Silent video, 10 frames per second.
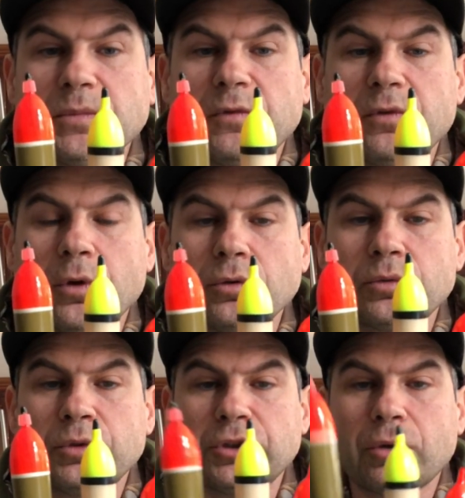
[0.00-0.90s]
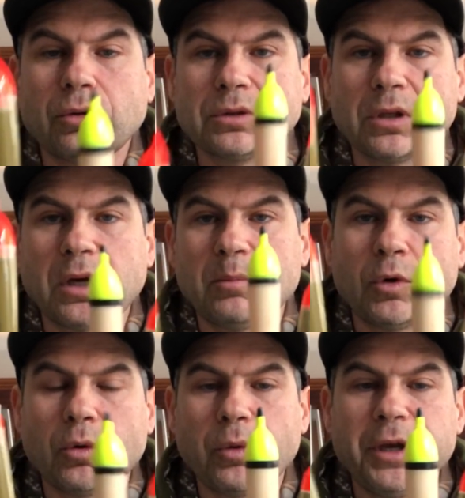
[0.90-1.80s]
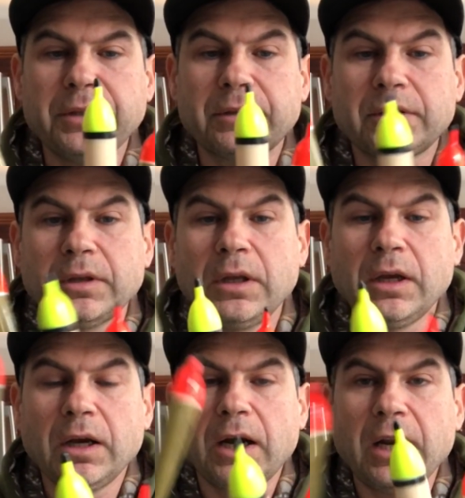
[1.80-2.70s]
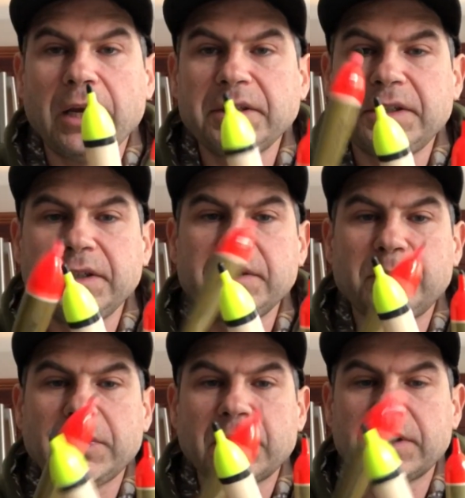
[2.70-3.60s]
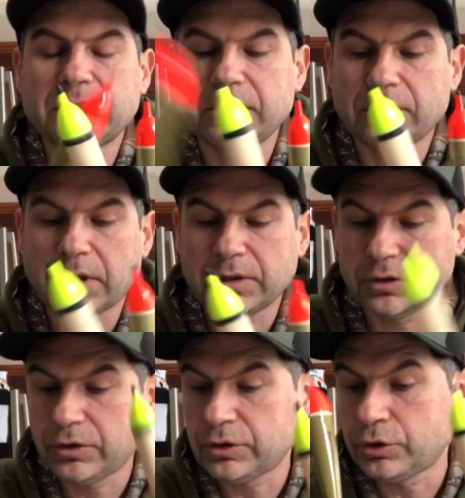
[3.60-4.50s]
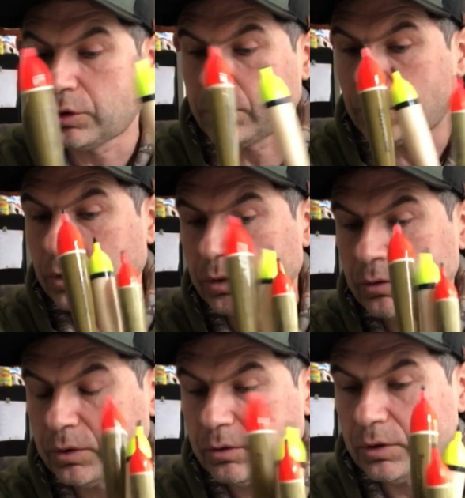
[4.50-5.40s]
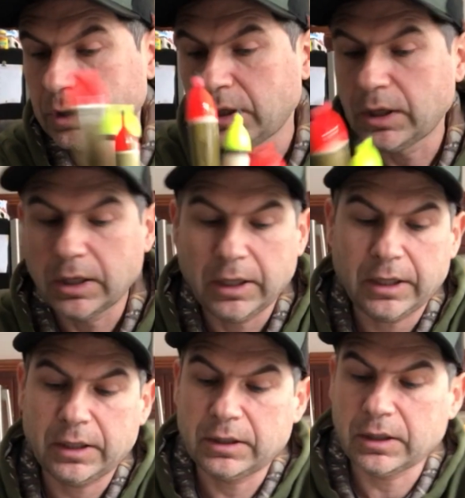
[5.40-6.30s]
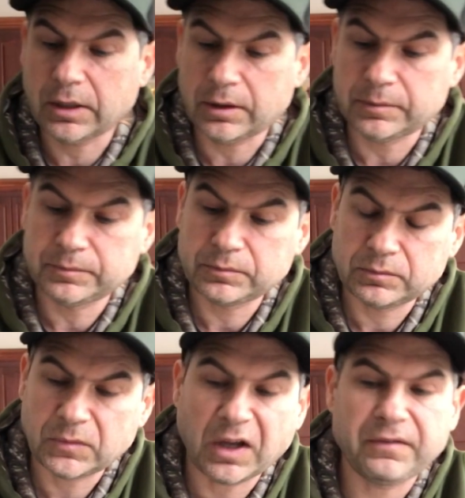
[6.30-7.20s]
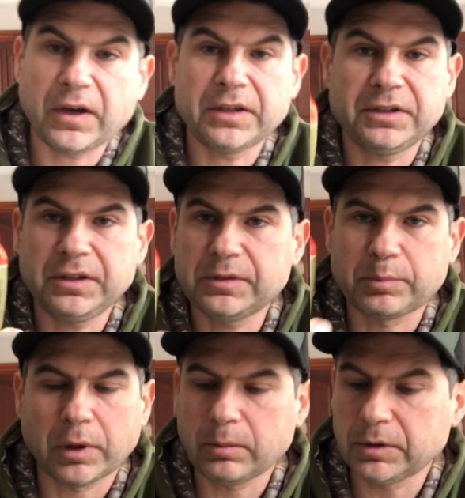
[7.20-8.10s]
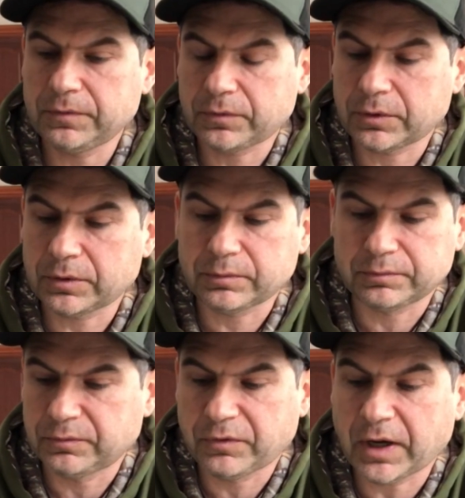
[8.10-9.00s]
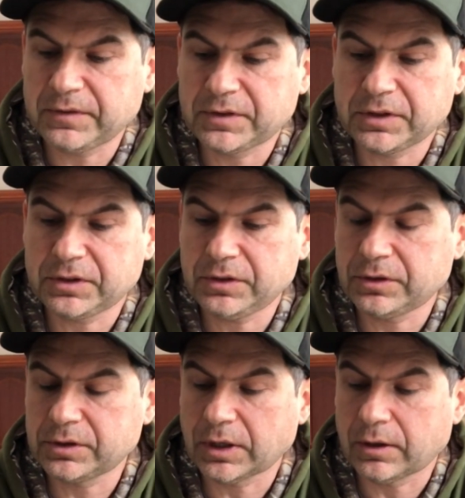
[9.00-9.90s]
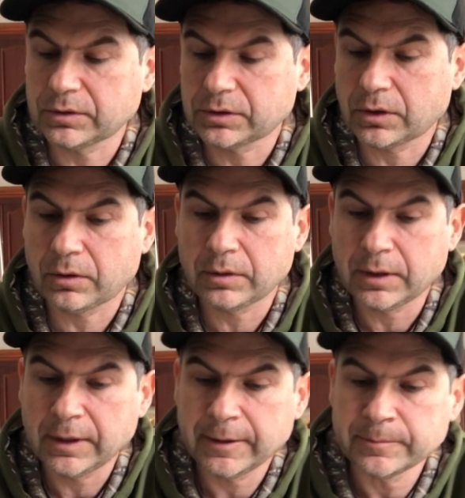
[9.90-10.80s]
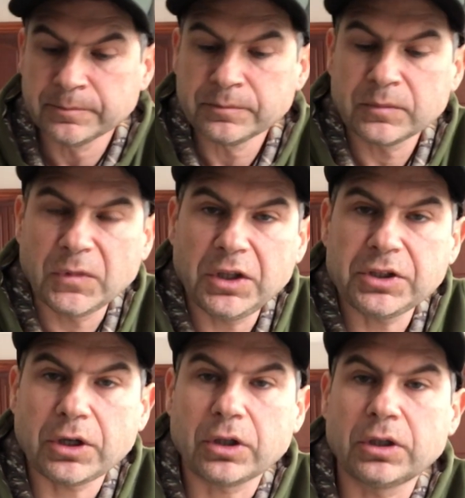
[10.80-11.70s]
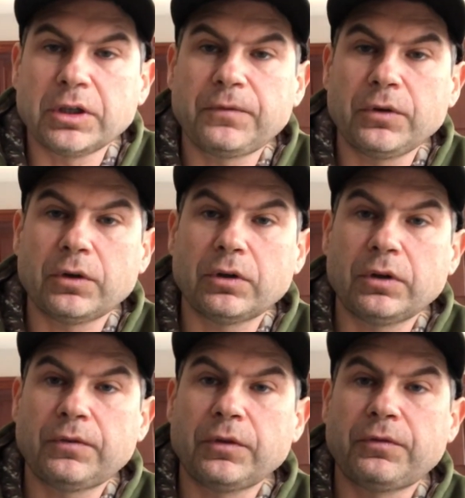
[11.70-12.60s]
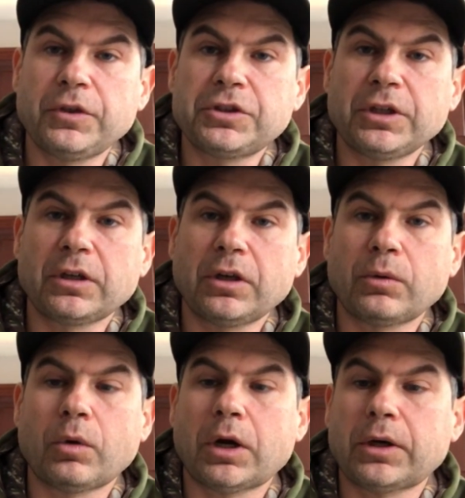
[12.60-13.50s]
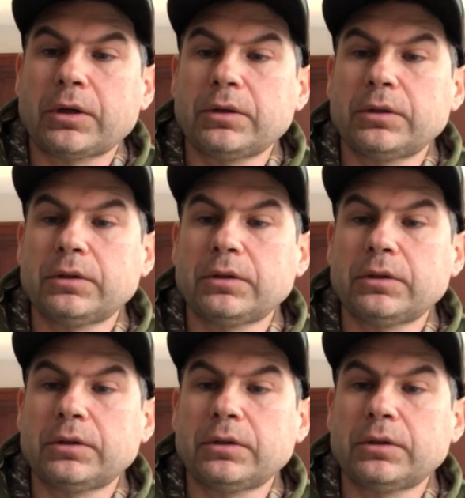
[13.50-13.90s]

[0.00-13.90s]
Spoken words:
float, which holds a lot more weight. I like these because they're durable, and I've had these probably for 5-6 years now. So these are good if you're fishing clear water,